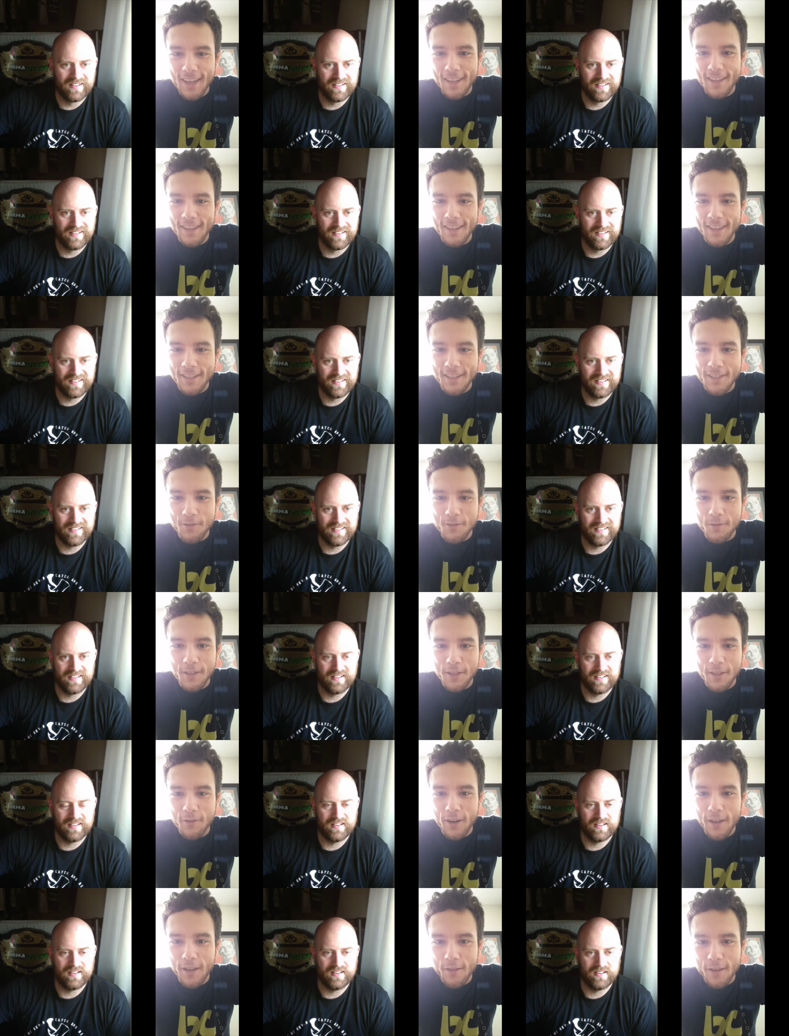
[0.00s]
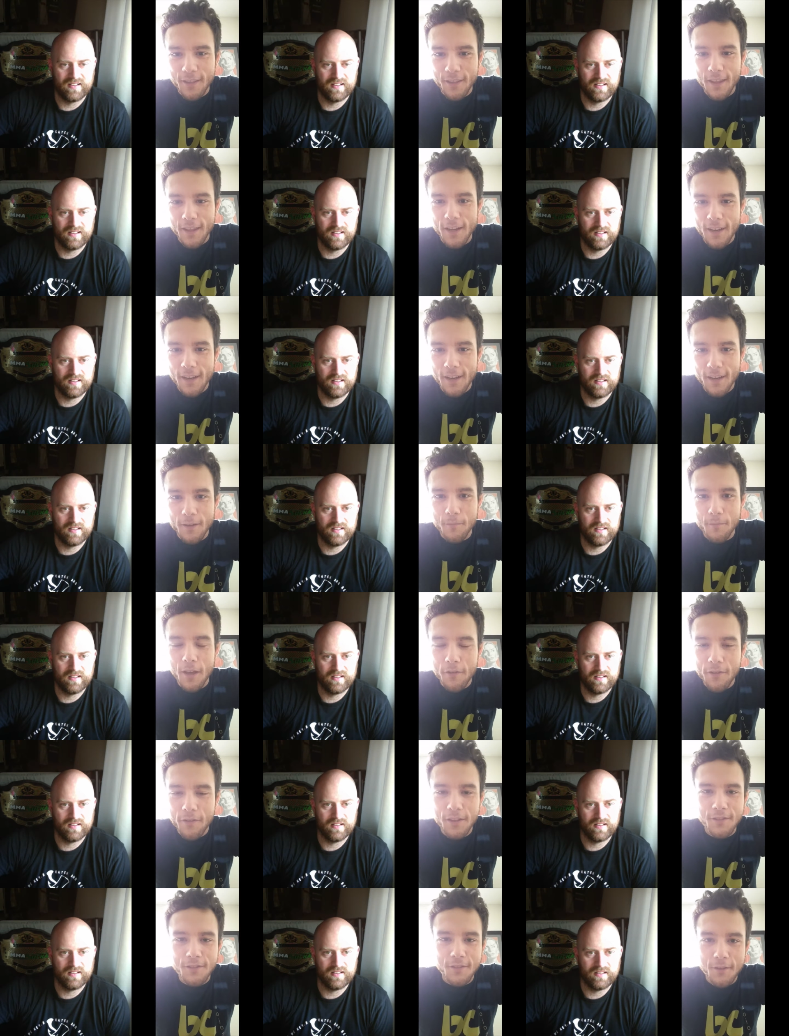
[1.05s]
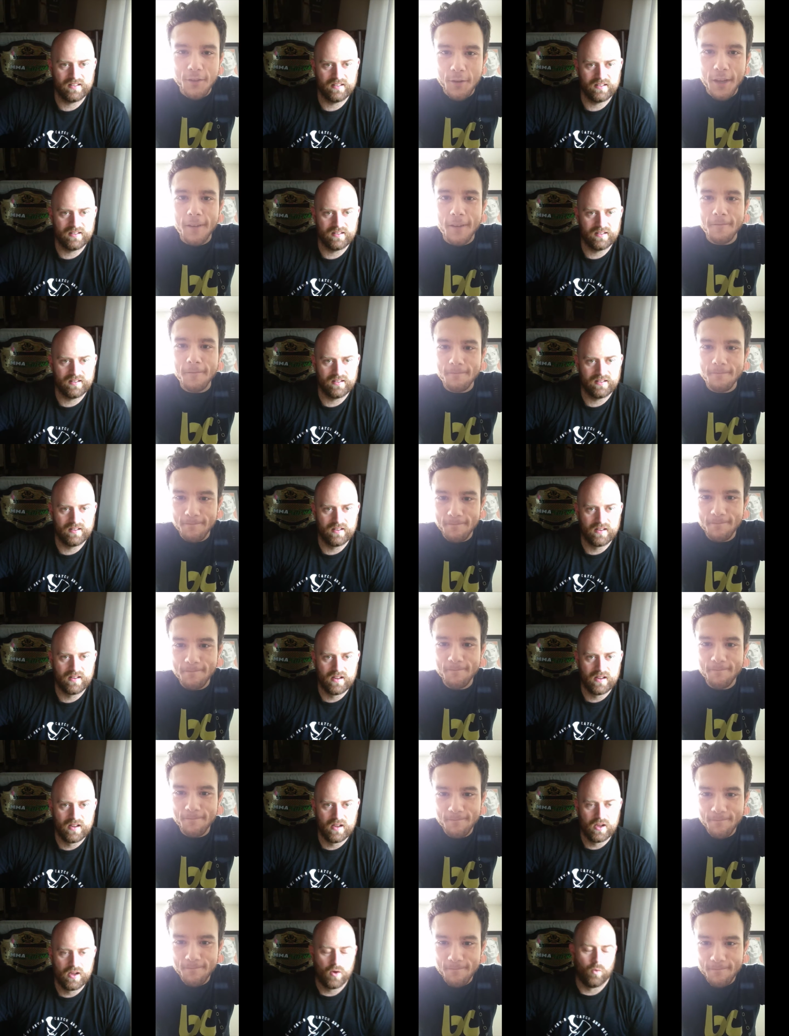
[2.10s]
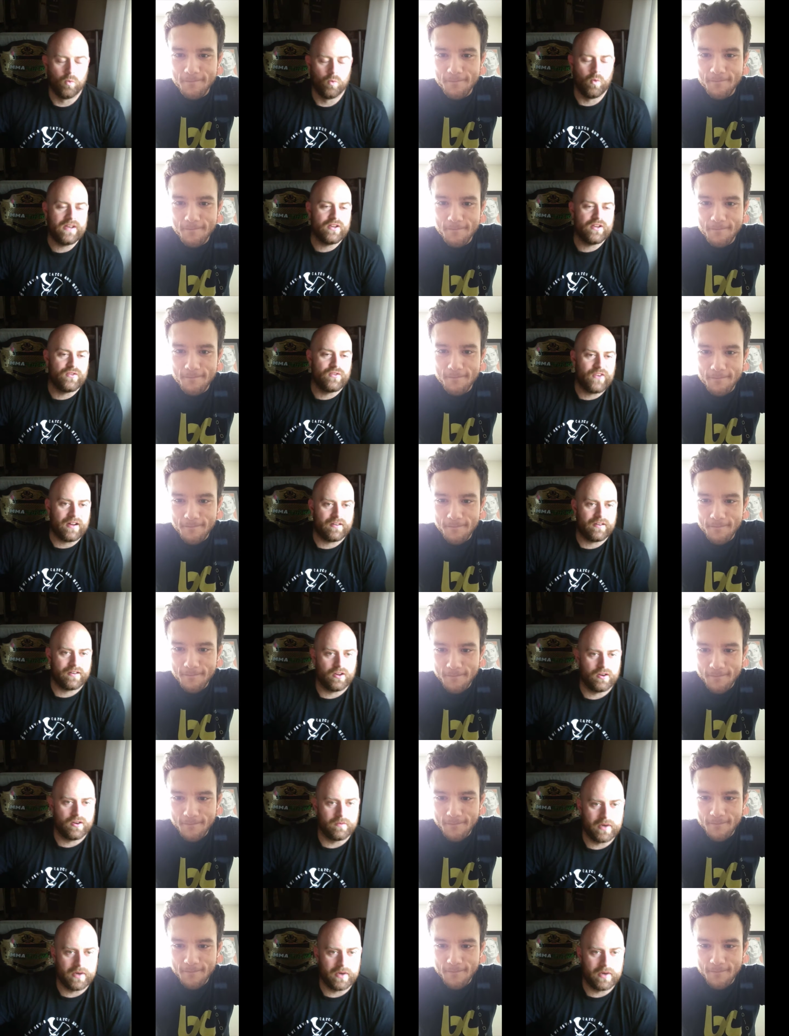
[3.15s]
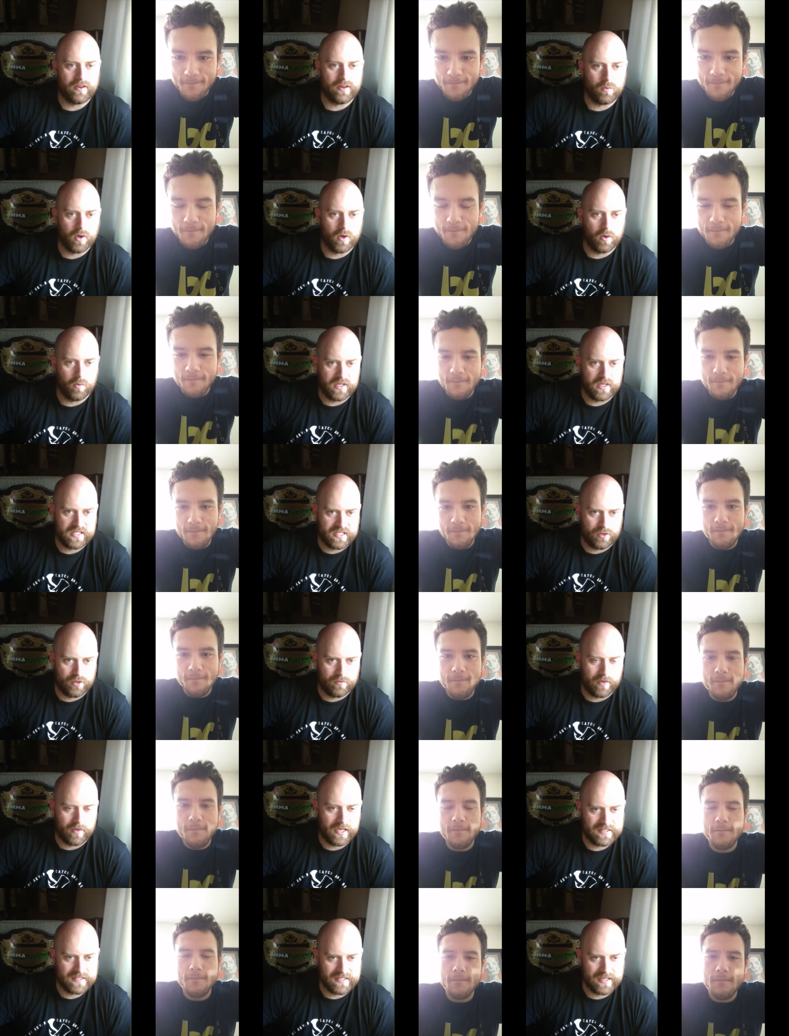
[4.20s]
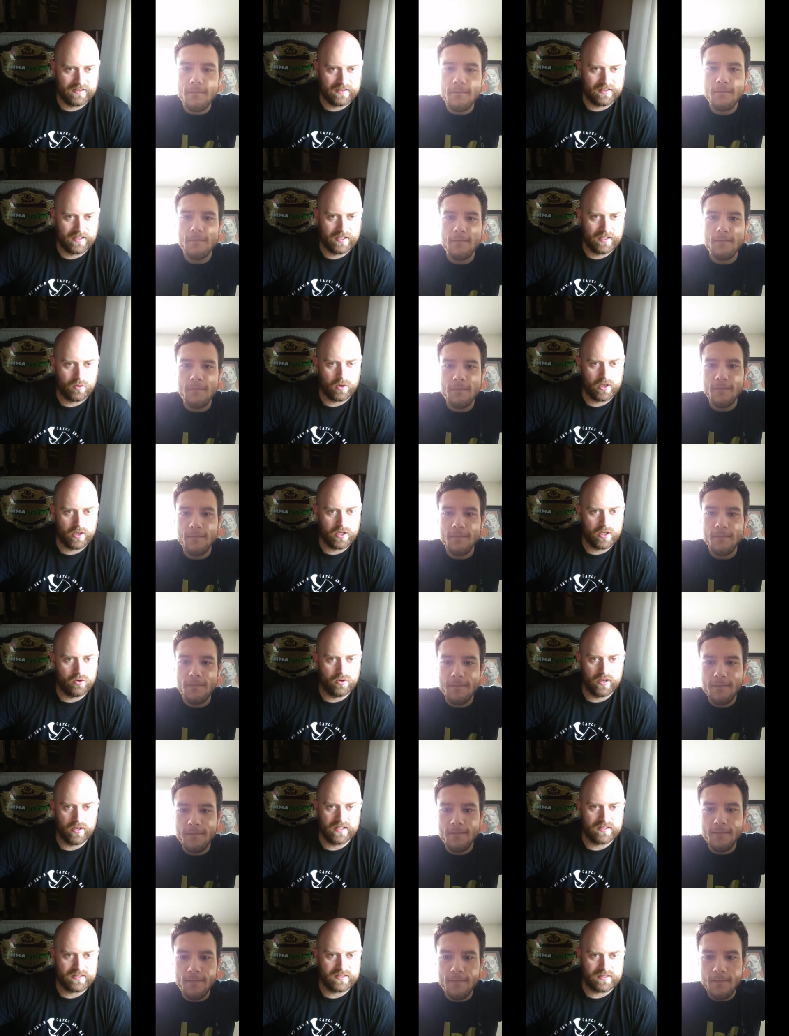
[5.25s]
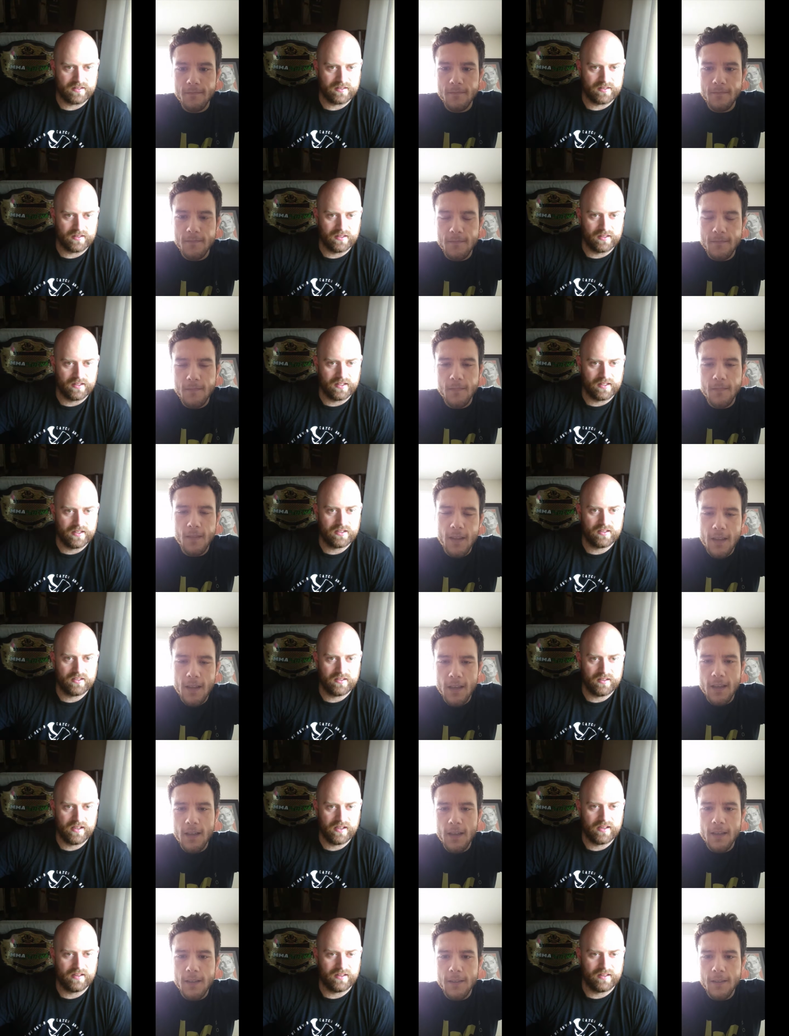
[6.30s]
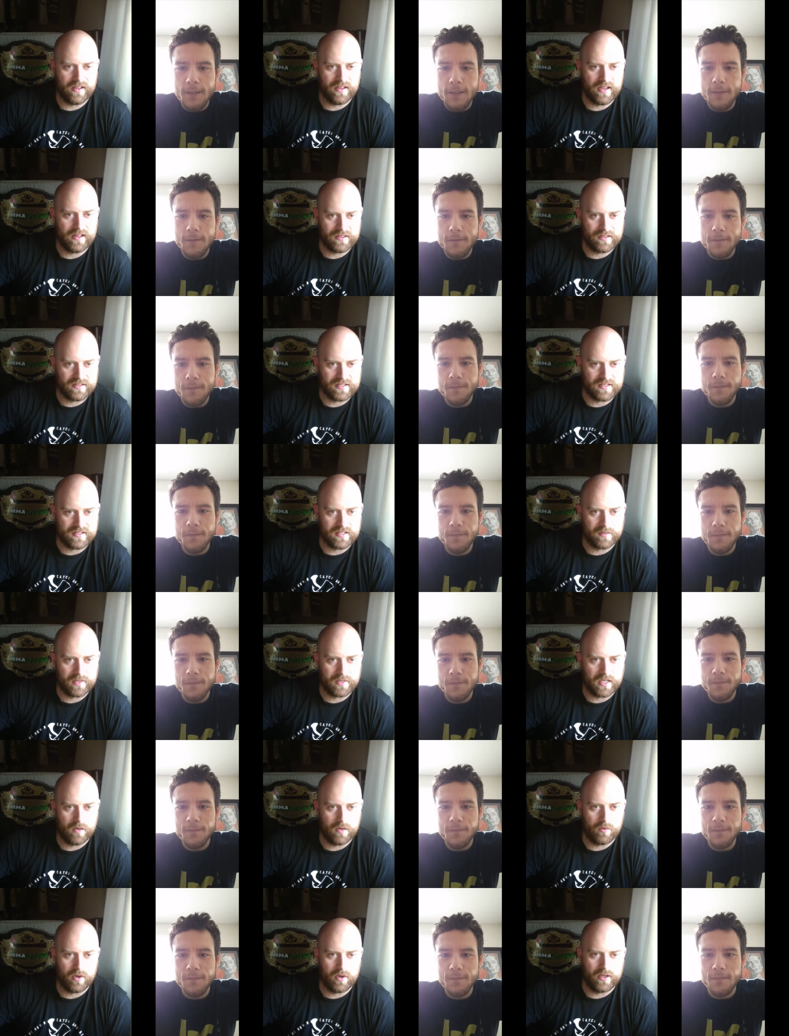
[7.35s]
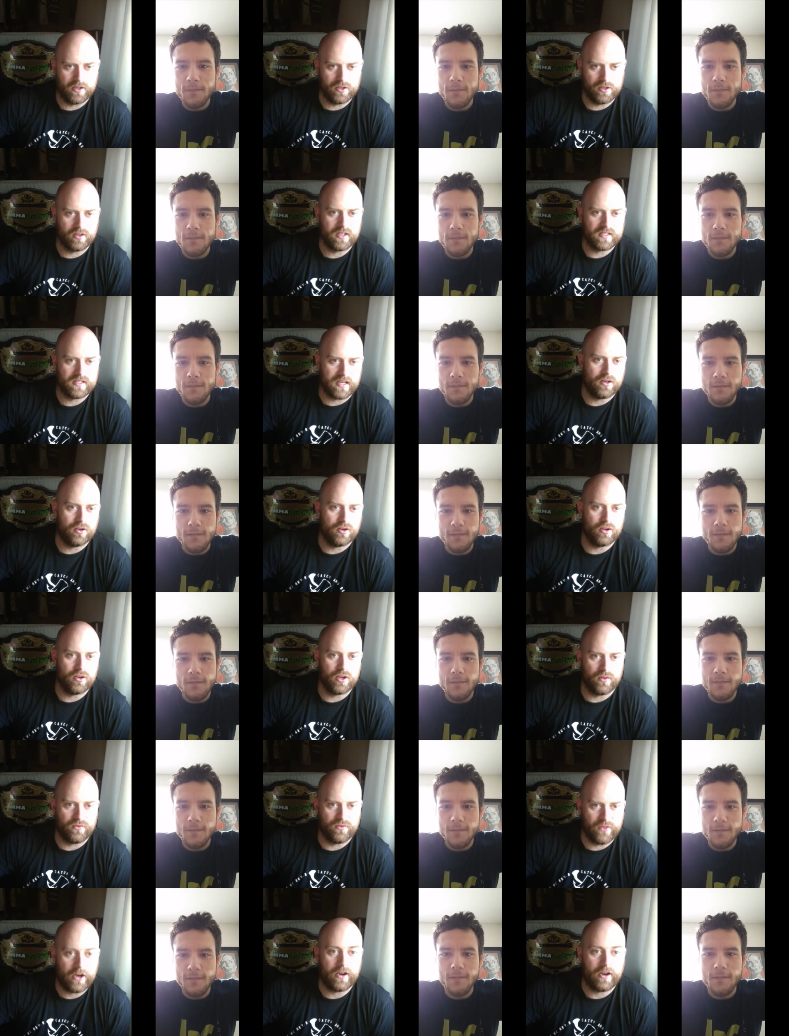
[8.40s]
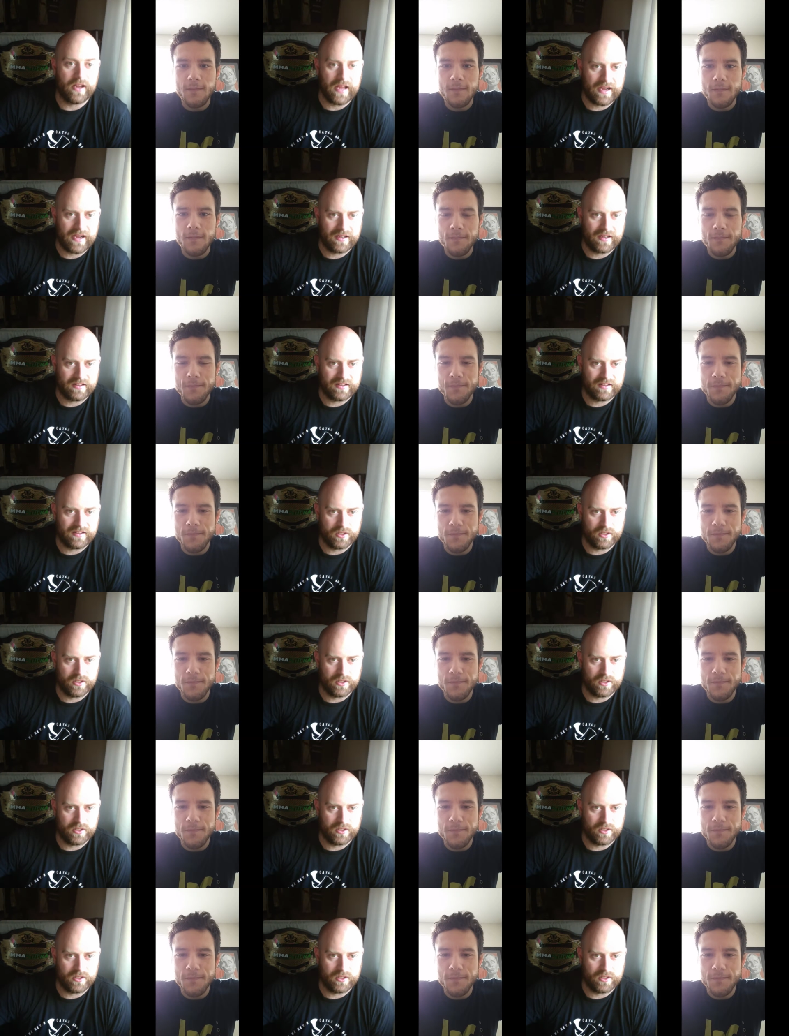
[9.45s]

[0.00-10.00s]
Speaker 1: I think that's a really great thing that uh, BFL is doing. When you found out
Speaker 2: about it, what was your mindset like? Were you instantly like, "Hell yeah, this is something I want to do"? Because I know you're very active